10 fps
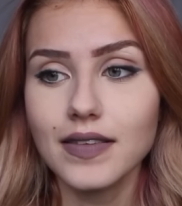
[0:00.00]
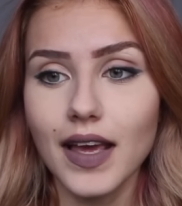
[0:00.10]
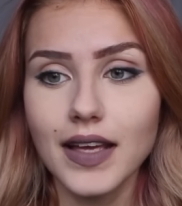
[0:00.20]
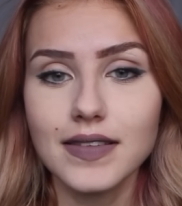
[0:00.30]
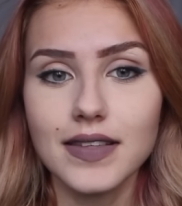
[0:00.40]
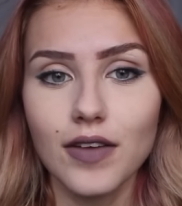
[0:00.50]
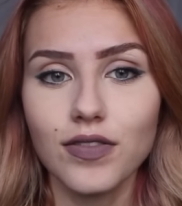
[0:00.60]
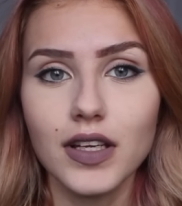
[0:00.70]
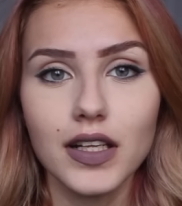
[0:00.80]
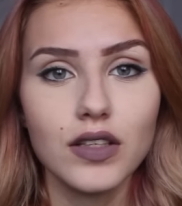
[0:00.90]
they
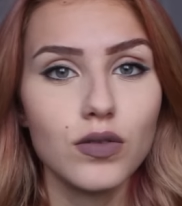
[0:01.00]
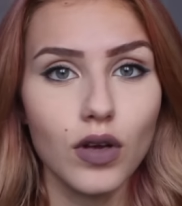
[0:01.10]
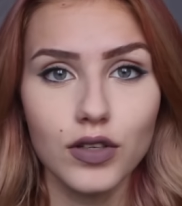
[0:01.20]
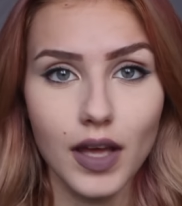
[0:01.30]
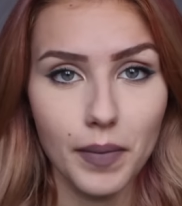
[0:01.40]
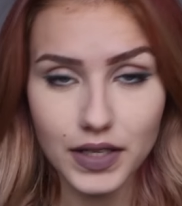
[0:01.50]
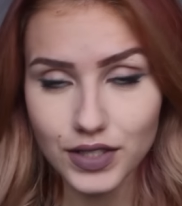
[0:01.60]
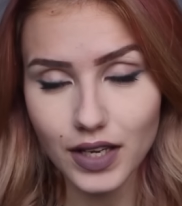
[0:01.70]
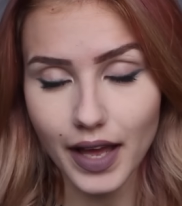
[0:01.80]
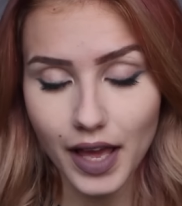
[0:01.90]
definitely do not
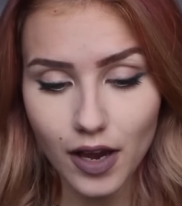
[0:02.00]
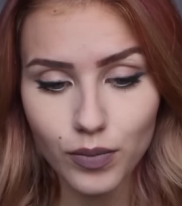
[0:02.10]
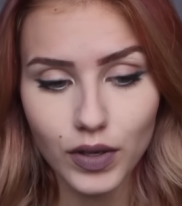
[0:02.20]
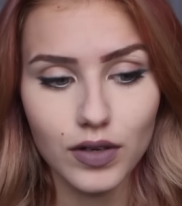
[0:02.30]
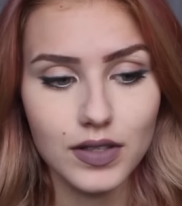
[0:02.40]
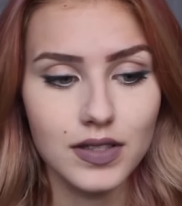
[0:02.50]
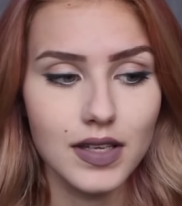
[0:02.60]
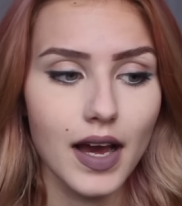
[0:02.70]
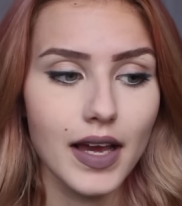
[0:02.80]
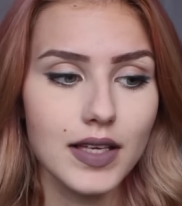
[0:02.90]
damage the hair, because
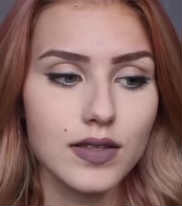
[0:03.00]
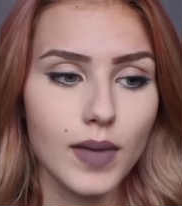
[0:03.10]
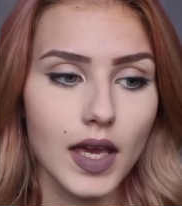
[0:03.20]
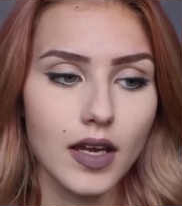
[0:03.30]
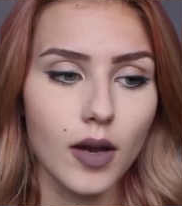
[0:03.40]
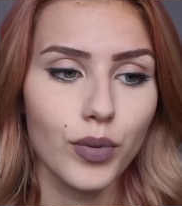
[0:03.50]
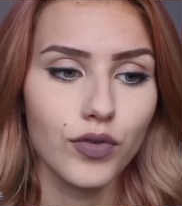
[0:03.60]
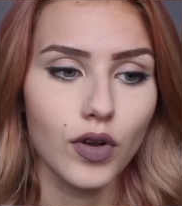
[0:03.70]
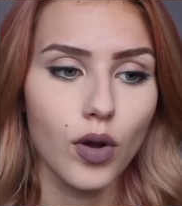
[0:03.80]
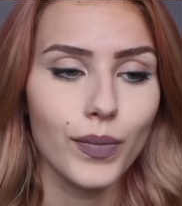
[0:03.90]
dye is made up
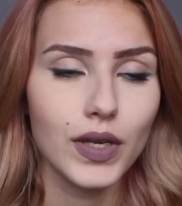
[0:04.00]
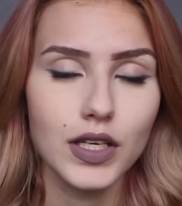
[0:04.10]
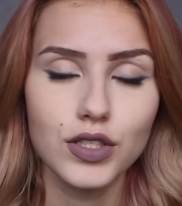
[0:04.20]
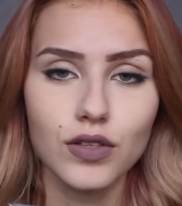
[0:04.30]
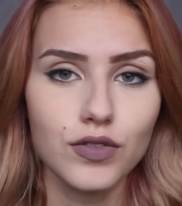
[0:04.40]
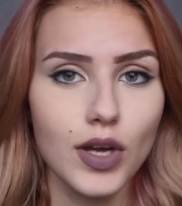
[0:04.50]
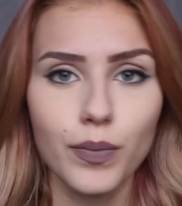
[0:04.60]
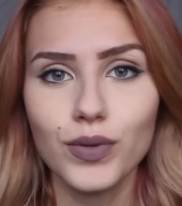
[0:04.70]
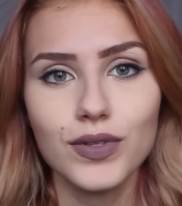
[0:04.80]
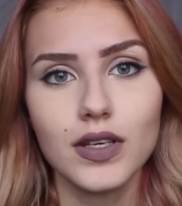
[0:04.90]
of a combination of
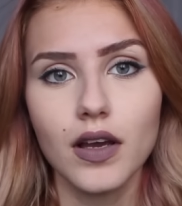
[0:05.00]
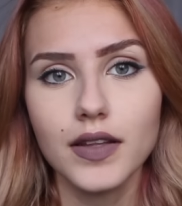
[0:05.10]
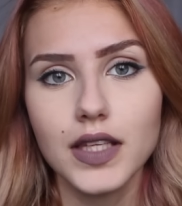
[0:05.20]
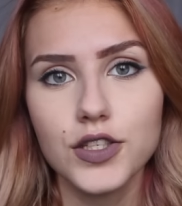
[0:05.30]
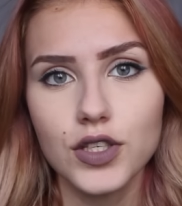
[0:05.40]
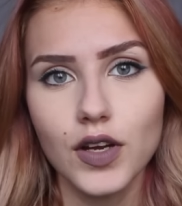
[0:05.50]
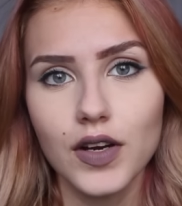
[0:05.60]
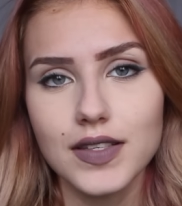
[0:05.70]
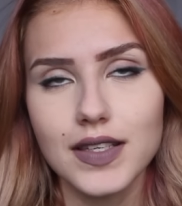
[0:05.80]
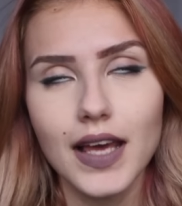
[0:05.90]
shampoos and
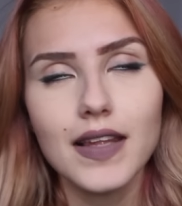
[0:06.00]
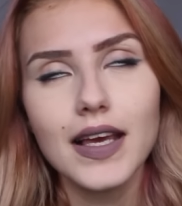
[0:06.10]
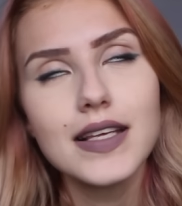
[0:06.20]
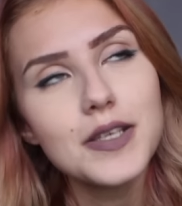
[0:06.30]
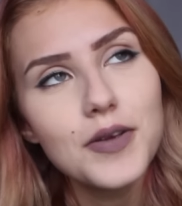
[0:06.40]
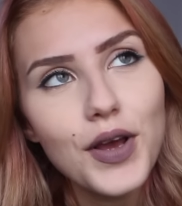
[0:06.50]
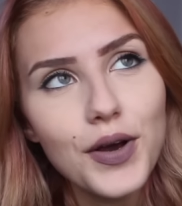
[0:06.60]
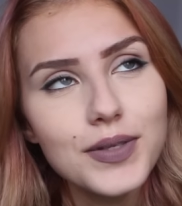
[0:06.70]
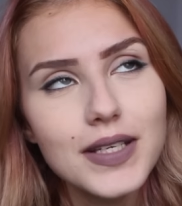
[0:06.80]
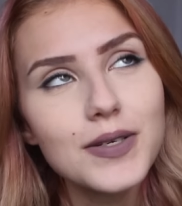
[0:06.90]
conditioners, and as you
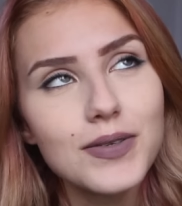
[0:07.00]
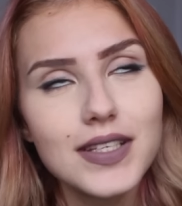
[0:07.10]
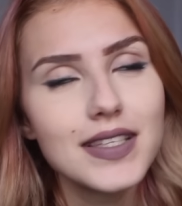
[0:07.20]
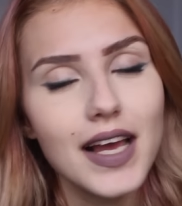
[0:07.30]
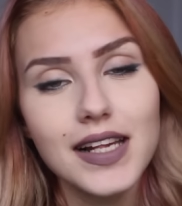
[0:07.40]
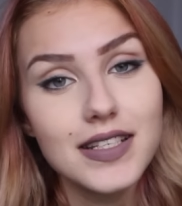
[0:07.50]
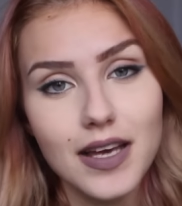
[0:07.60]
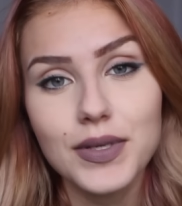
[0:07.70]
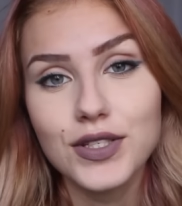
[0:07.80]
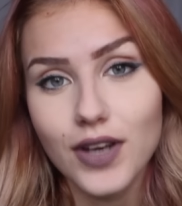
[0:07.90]
know, they don't exactly
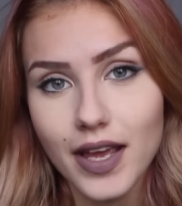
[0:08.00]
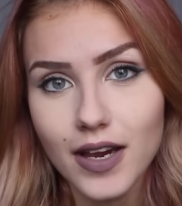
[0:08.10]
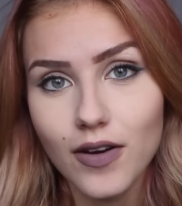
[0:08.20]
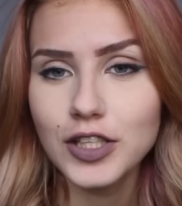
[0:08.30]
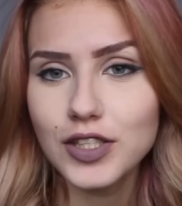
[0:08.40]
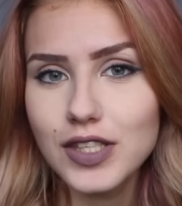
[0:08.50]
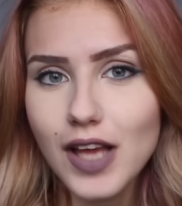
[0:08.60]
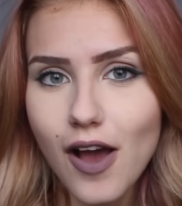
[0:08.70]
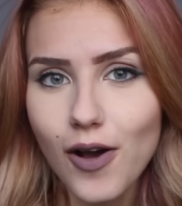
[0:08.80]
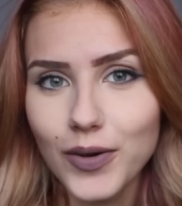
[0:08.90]
damage your hair.
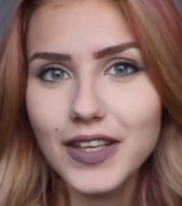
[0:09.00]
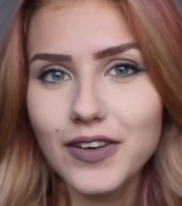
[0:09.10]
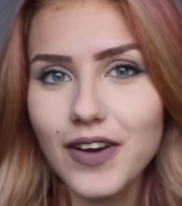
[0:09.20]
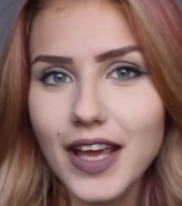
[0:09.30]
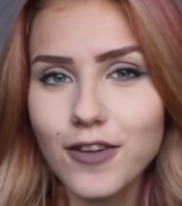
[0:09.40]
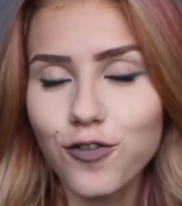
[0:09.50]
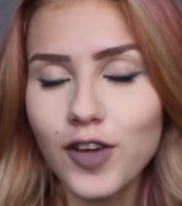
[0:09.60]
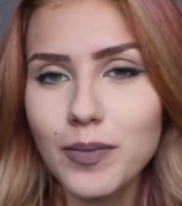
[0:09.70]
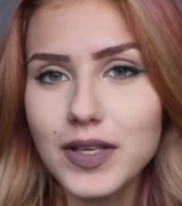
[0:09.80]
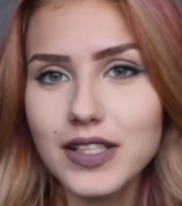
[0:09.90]
So, the great
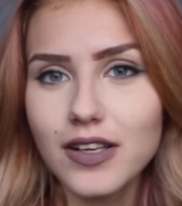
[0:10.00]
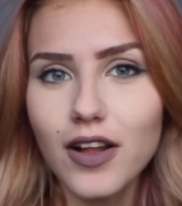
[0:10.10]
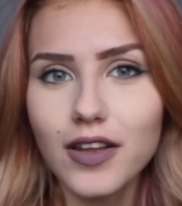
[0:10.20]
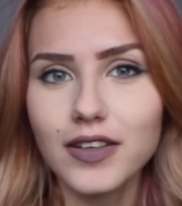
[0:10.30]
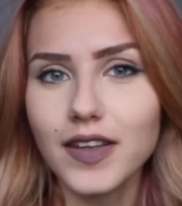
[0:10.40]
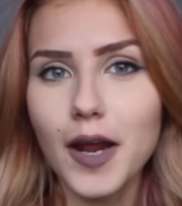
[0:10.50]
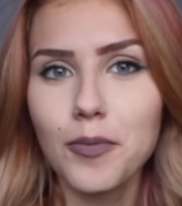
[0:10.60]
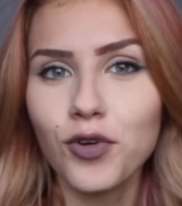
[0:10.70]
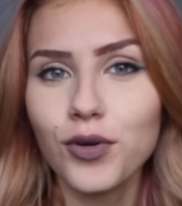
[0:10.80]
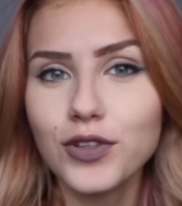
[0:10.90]
famous color that
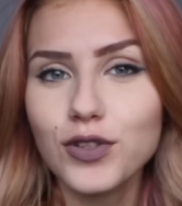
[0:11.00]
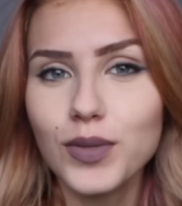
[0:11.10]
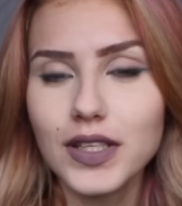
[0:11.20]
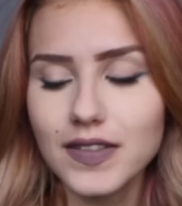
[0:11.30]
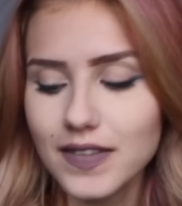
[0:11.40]
I'm going to be